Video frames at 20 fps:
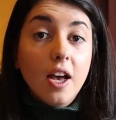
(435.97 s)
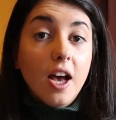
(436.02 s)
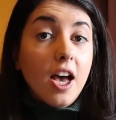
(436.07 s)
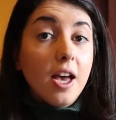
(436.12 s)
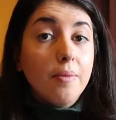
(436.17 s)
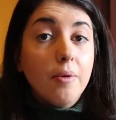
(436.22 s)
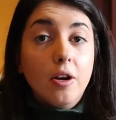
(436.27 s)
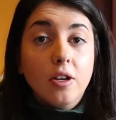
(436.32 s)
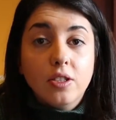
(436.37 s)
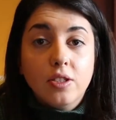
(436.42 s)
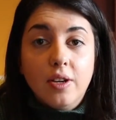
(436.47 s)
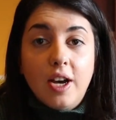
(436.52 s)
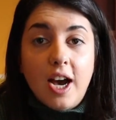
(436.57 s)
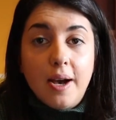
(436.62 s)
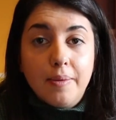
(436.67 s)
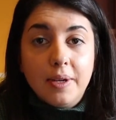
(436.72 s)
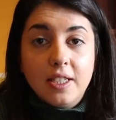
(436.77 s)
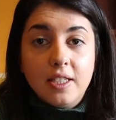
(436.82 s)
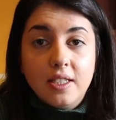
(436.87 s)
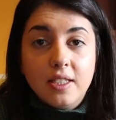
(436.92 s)
I'm also
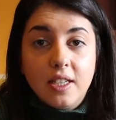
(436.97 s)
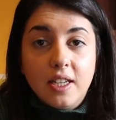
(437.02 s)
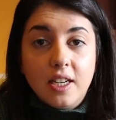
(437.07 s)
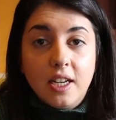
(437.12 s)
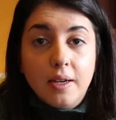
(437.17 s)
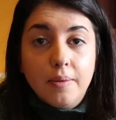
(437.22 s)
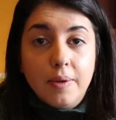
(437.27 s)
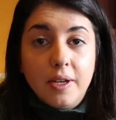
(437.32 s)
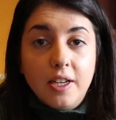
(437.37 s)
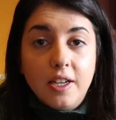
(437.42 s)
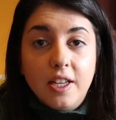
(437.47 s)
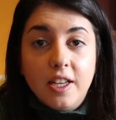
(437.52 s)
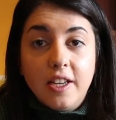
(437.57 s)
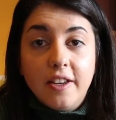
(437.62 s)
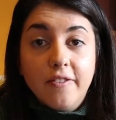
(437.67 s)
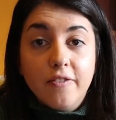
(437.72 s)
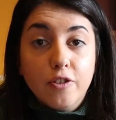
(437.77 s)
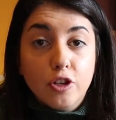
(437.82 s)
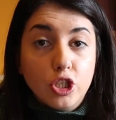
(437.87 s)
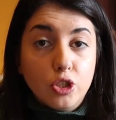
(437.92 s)
happy to set up
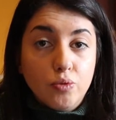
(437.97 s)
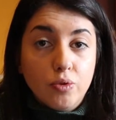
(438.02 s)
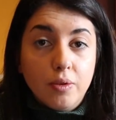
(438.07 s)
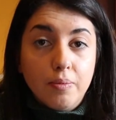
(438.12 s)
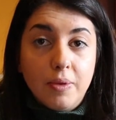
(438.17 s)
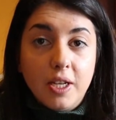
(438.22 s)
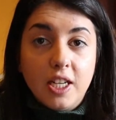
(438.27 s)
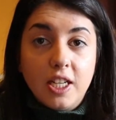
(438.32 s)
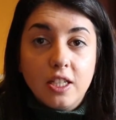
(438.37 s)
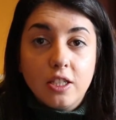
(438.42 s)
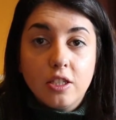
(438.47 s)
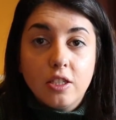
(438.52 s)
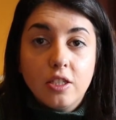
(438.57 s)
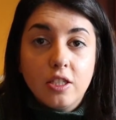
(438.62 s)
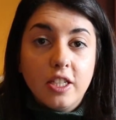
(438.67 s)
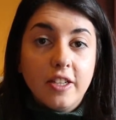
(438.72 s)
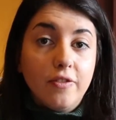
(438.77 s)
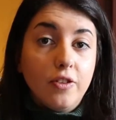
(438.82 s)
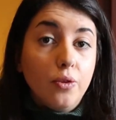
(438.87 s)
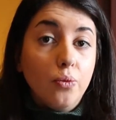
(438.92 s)
any virtual meetings
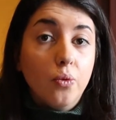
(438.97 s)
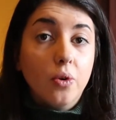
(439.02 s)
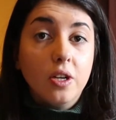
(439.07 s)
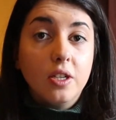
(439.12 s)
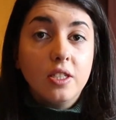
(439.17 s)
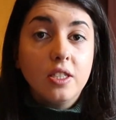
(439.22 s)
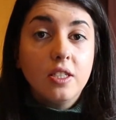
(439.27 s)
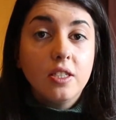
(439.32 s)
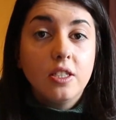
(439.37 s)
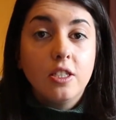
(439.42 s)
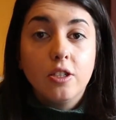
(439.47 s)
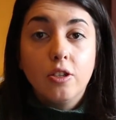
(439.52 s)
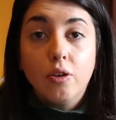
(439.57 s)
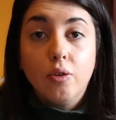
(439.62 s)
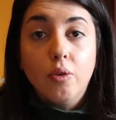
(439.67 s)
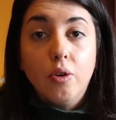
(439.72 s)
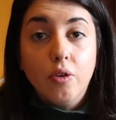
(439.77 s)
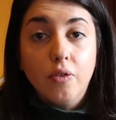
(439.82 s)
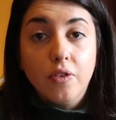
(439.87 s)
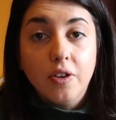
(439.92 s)
if you want to go
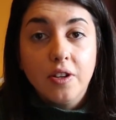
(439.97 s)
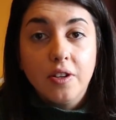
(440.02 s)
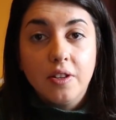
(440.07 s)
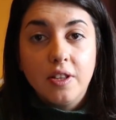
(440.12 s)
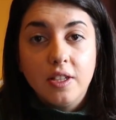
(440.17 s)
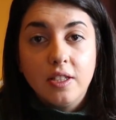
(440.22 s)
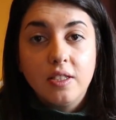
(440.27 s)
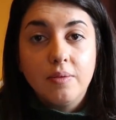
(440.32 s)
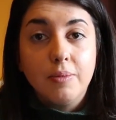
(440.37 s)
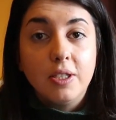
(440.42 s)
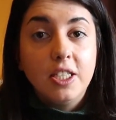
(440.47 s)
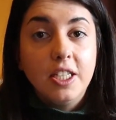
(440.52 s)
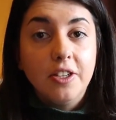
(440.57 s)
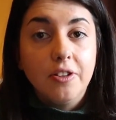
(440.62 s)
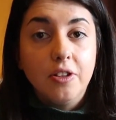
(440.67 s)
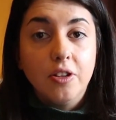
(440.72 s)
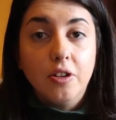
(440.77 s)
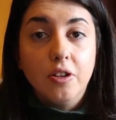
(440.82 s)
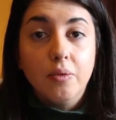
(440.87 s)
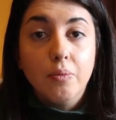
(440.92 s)
over this
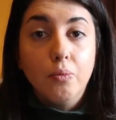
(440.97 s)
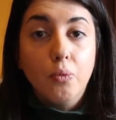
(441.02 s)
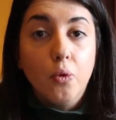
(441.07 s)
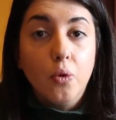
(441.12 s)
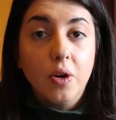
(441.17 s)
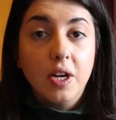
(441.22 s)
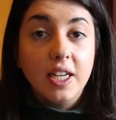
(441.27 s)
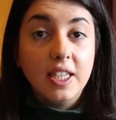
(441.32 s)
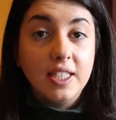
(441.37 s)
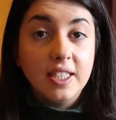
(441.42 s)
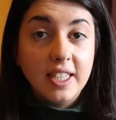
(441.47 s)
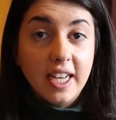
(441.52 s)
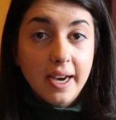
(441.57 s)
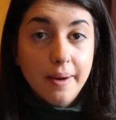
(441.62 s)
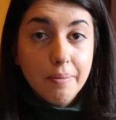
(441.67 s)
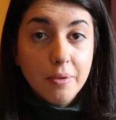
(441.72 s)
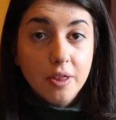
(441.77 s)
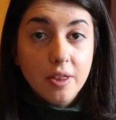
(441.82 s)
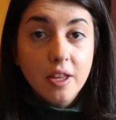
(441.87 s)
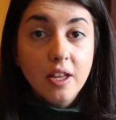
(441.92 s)
material more in
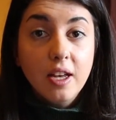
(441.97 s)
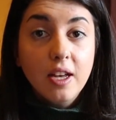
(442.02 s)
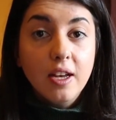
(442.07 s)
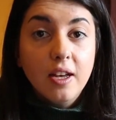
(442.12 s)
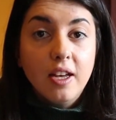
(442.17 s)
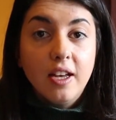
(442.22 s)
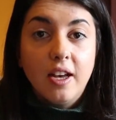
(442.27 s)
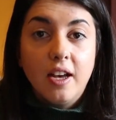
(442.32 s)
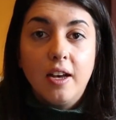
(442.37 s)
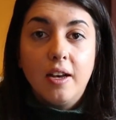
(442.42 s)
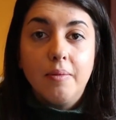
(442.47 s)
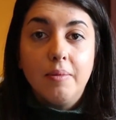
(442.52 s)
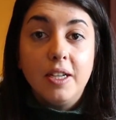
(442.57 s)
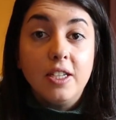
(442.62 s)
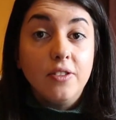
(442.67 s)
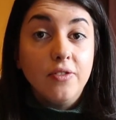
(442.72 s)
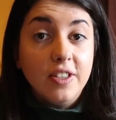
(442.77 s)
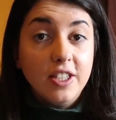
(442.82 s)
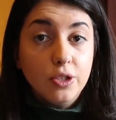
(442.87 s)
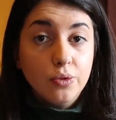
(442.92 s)
depth
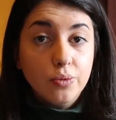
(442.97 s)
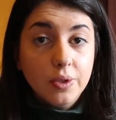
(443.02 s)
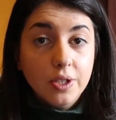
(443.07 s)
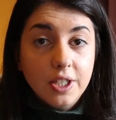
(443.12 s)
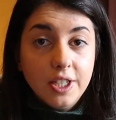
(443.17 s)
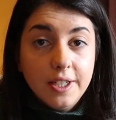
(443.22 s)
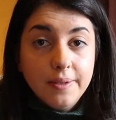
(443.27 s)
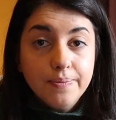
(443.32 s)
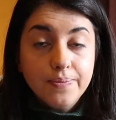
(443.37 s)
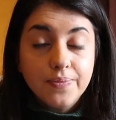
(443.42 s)
individually.